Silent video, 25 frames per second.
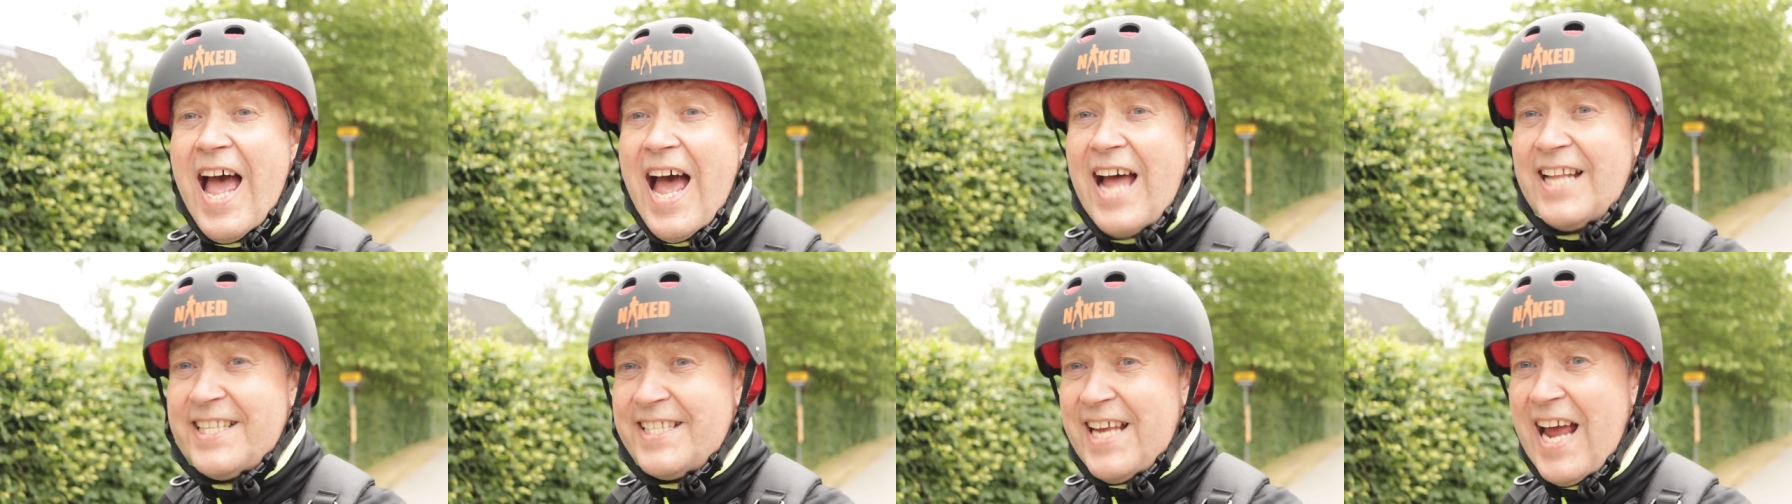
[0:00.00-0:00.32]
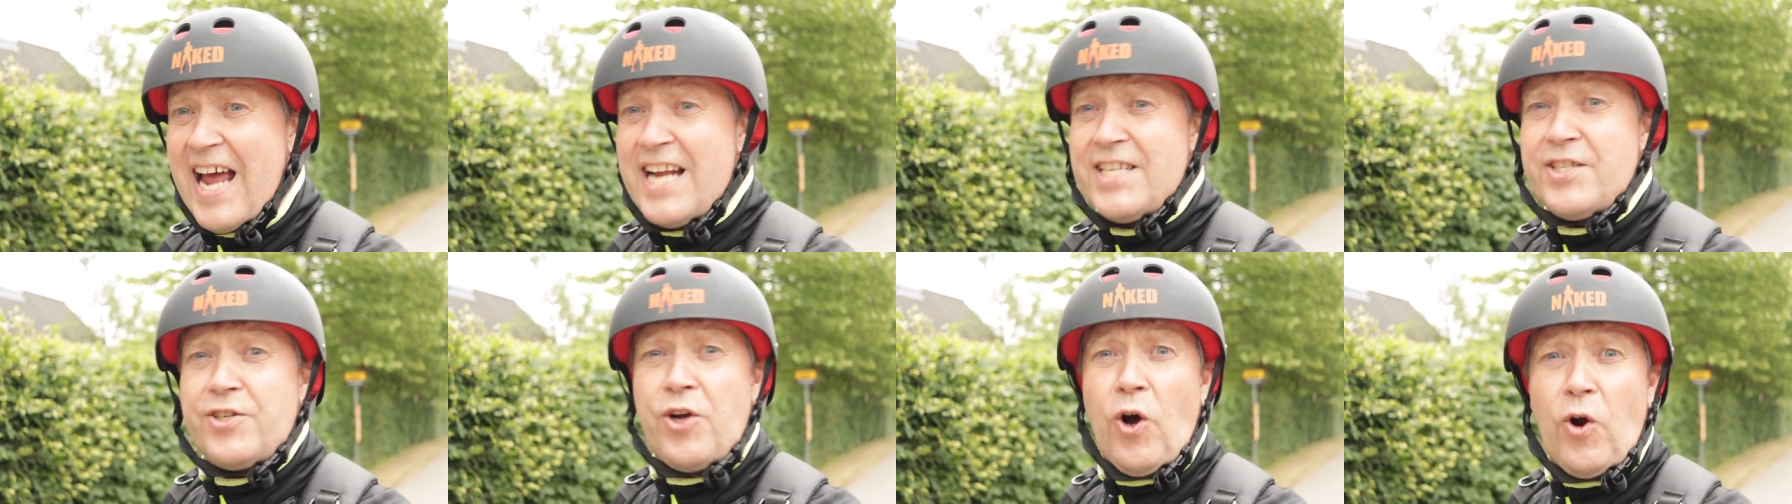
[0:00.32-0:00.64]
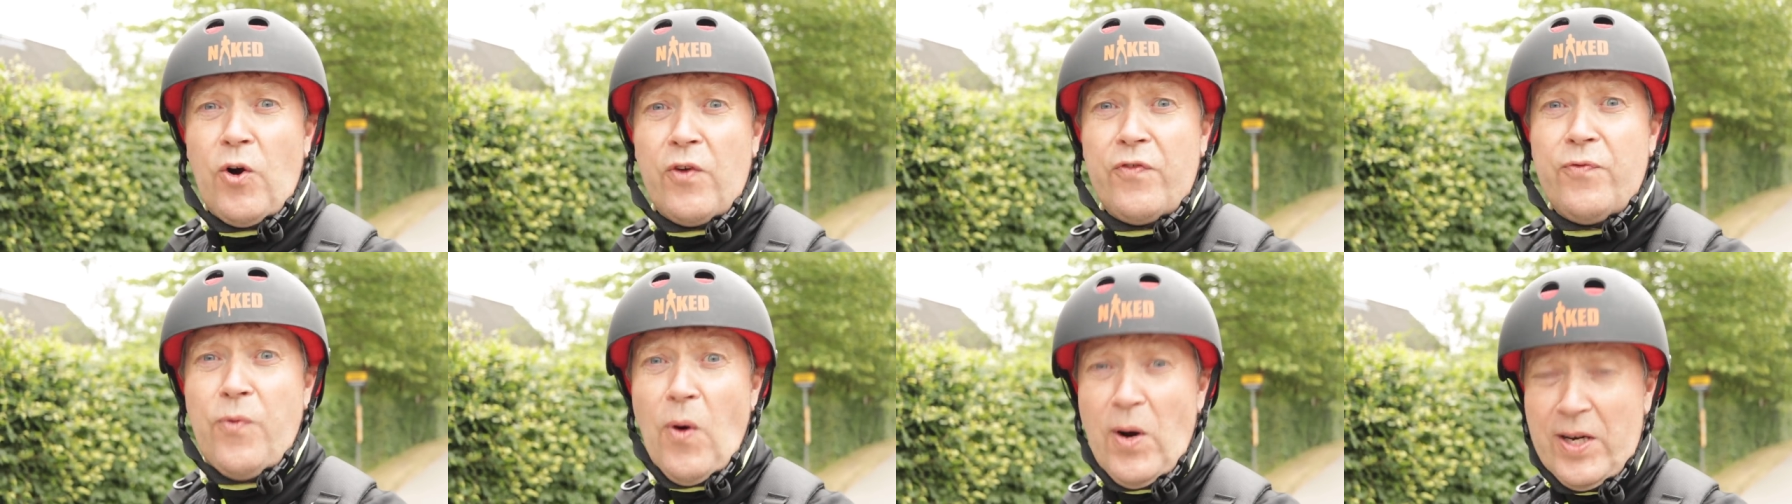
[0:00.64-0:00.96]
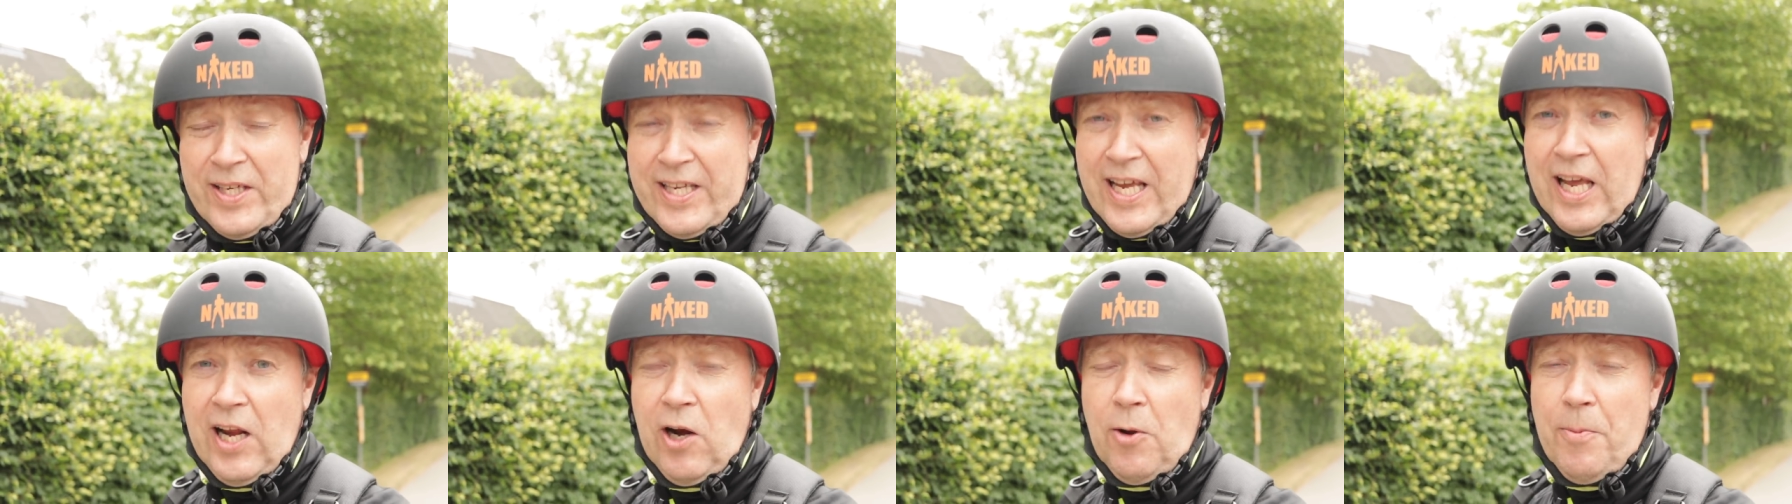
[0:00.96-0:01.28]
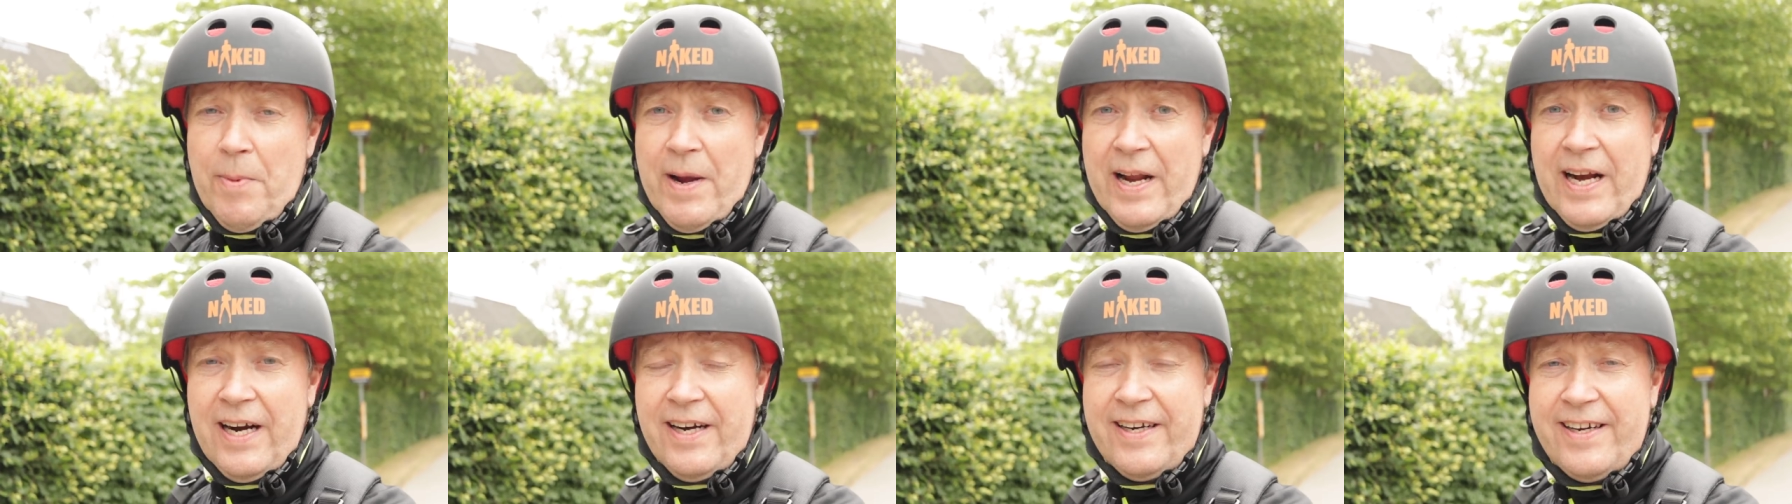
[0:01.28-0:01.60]
Attach all of one
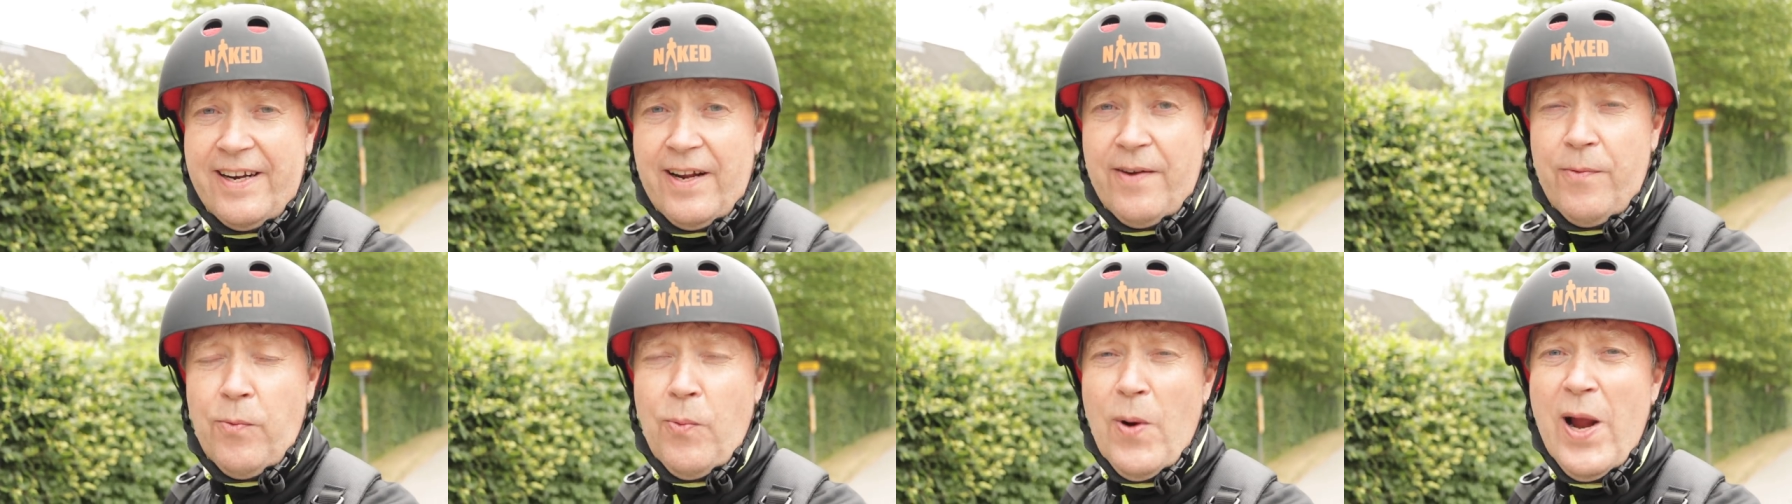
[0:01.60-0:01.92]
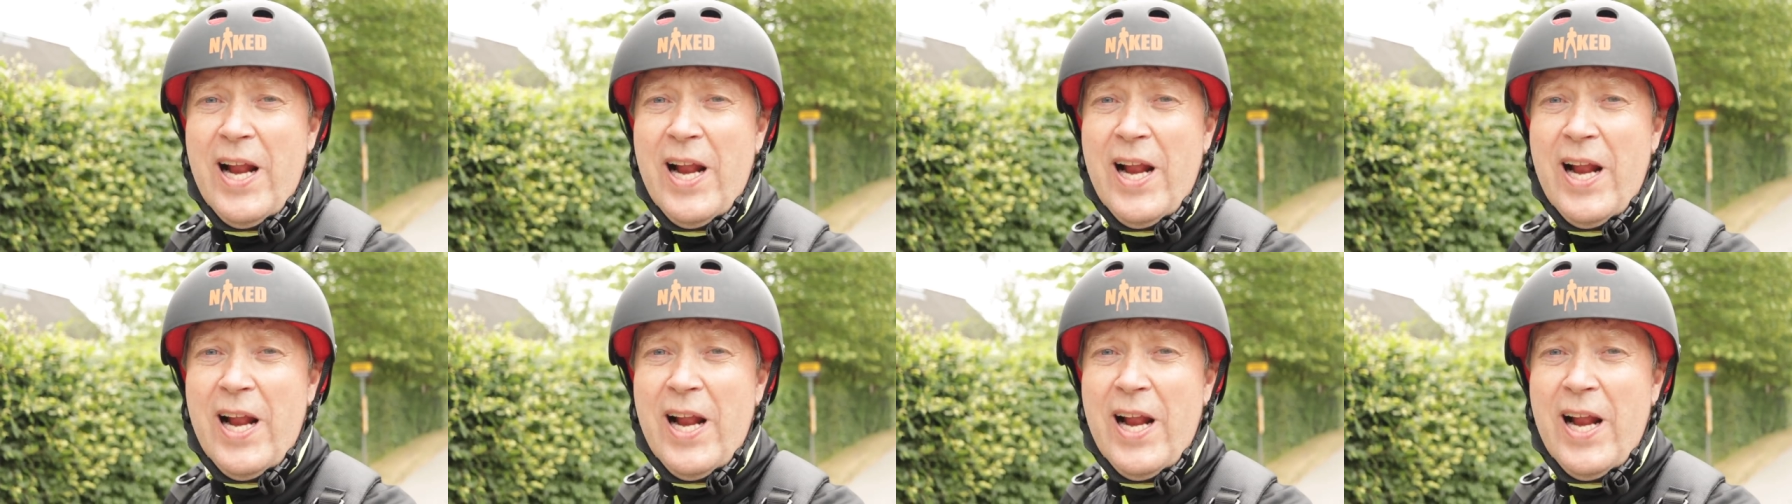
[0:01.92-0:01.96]
kilometer, the